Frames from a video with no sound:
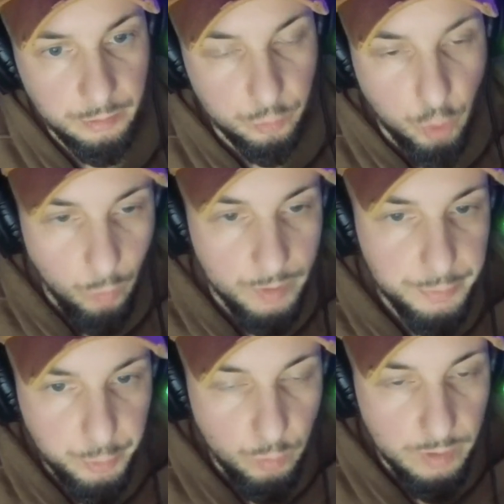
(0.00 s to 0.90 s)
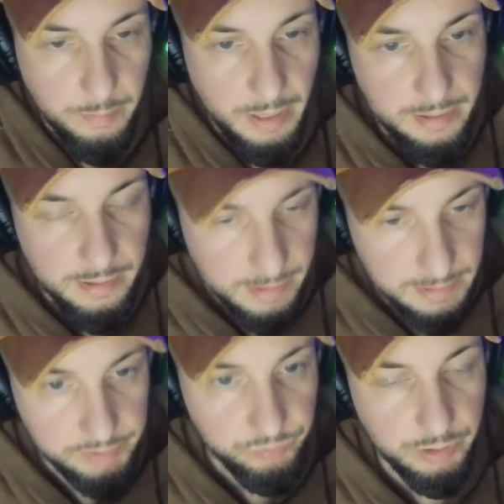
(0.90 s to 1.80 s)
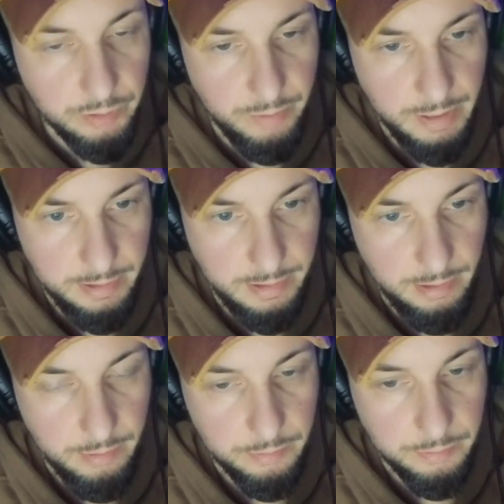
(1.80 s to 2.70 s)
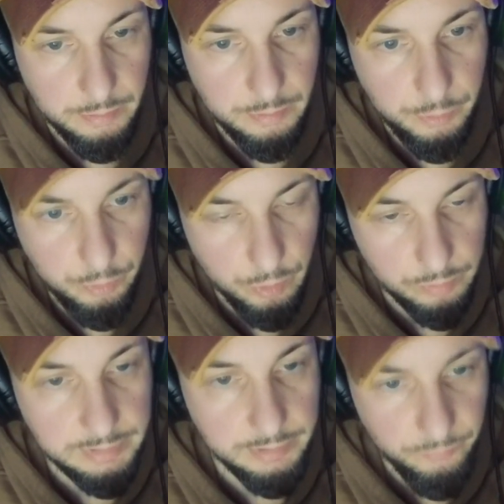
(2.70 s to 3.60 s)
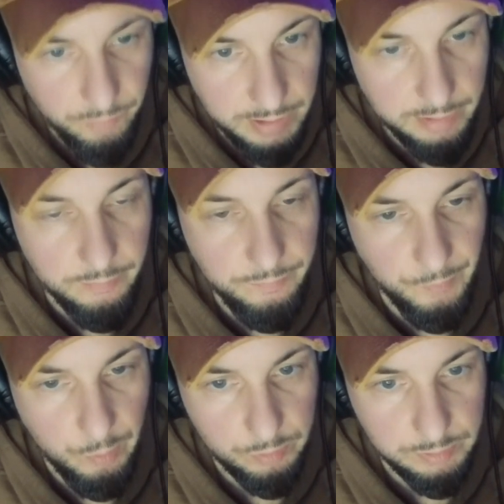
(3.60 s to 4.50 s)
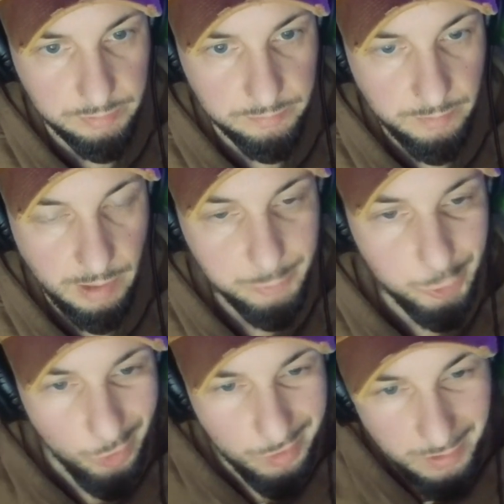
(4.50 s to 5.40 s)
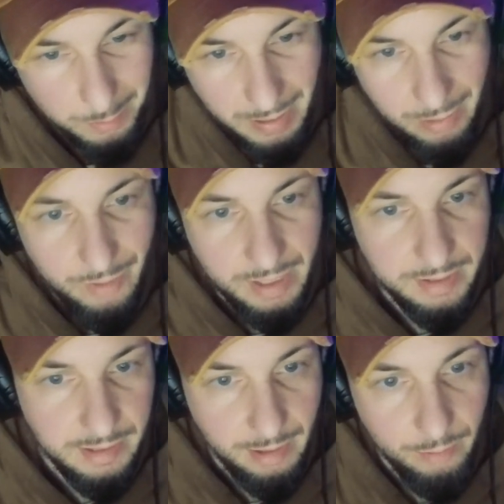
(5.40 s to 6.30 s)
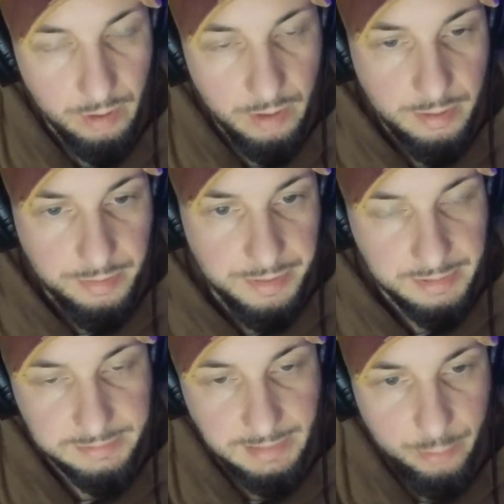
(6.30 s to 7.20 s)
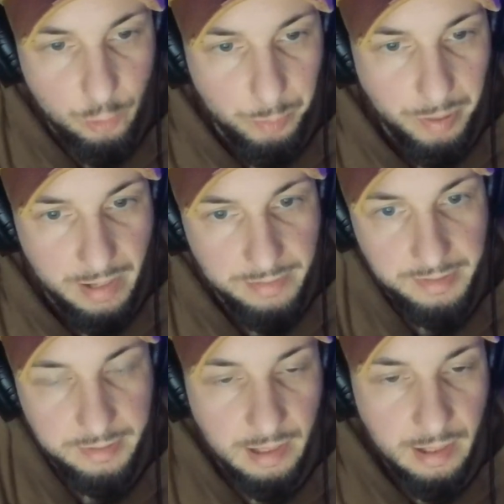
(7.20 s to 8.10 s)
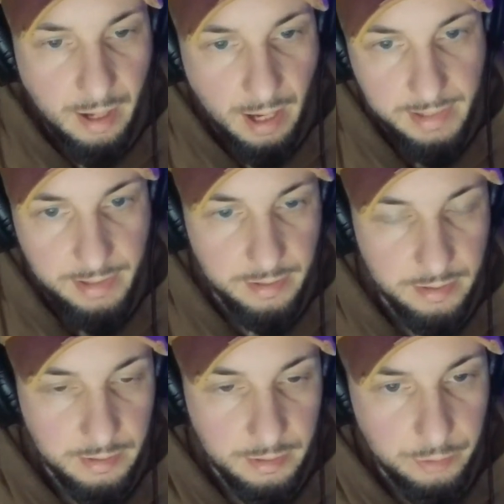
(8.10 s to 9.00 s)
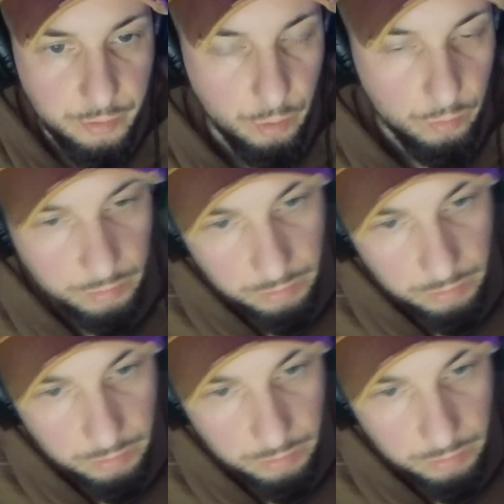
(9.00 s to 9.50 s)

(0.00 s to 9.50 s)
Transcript: going through it, man, in Israel right now. You know, to the regular folks. I'm talking about right now the psychopathic, higher, you know,